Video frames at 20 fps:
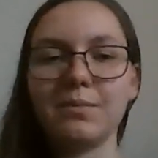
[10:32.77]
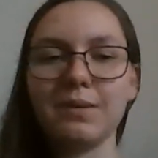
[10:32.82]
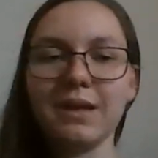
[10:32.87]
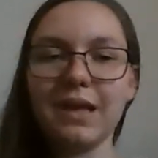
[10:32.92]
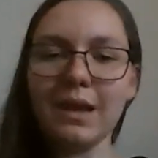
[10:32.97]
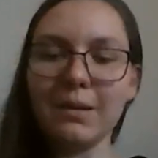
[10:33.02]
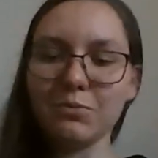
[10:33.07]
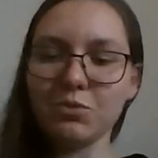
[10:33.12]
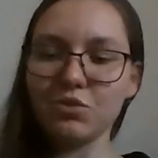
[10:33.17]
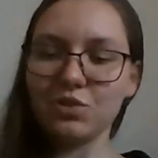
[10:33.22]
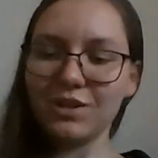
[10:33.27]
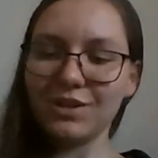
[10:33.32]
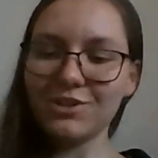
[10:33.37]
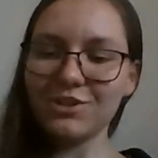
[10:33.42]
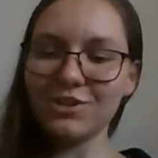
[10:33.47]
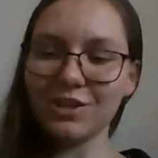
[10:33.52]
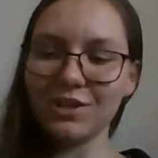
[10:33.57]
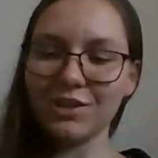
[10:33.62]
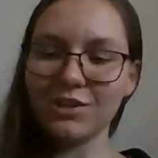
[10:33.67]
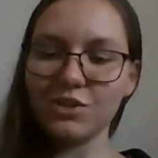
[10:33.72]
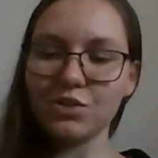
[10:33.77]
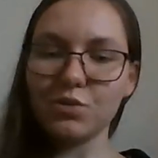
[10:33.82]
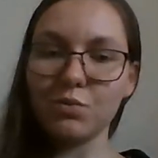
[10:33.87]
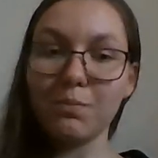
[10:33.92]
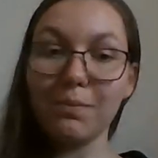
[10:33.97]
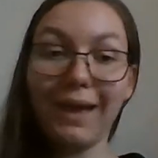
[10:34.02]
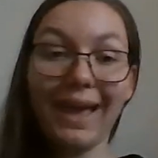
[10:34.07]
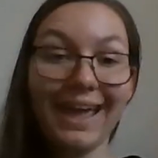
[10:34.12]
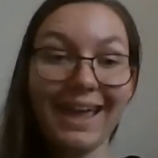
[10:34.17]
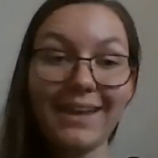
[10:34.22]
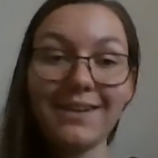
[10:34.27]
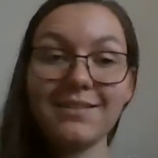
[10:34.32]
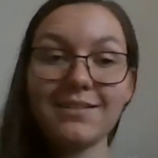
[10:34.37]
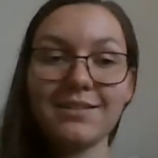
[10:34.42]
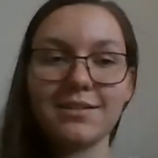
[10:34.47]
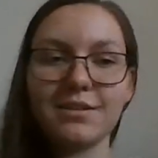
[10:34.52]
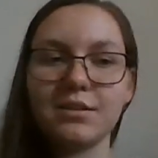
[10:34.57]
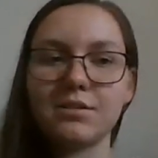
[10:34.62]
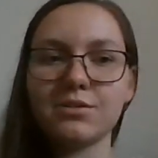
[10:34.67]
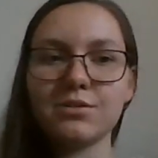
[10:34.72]
it became tradition to
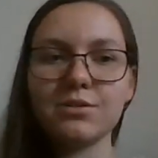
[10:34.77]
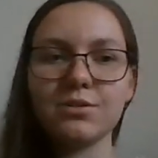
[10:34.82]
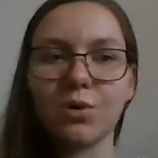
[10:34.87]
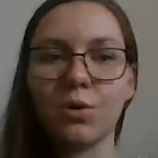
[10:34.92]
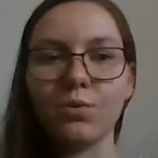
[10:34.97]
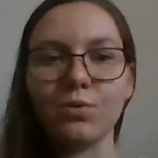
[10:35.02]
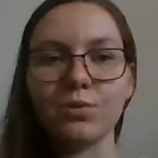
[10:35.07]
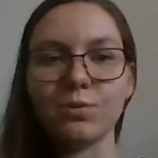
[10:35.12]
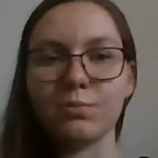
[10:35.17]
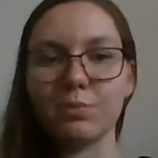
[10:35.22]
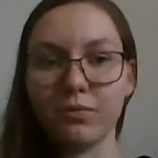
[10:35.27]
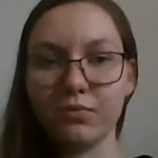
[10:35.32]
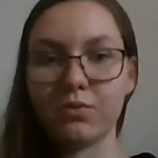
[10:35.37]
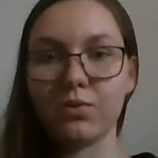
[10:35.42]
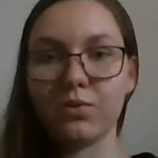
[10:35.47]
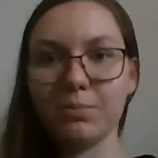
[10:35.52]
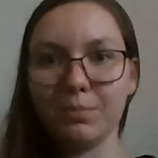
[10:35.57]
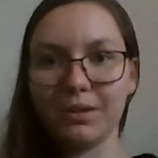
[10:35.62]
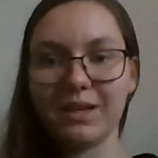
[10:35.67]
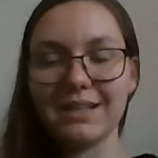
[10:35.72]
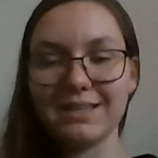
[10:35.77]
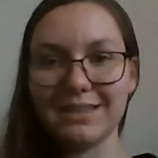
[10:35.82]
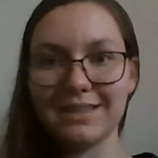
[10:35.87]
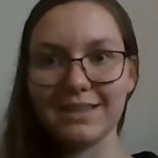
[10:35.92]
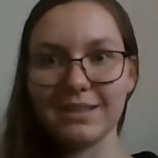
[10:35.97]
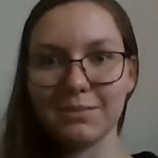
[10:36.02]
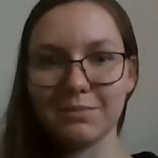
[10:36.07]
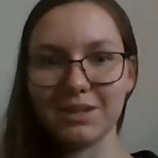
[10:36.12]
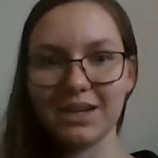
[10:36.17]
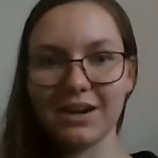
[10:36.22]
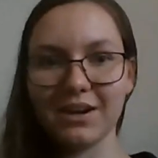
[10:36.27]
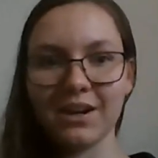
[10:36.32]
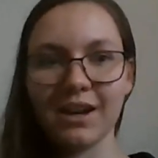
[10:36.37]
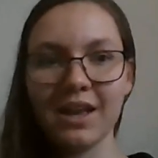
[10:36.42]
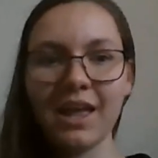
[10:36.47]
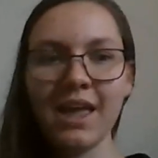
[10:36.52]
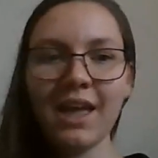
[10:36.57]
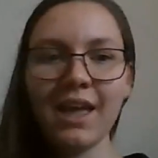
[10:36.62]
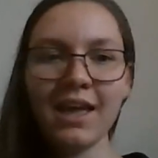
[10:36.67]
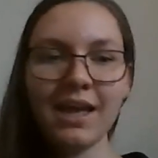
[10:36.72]
paint these skulls before placing them there.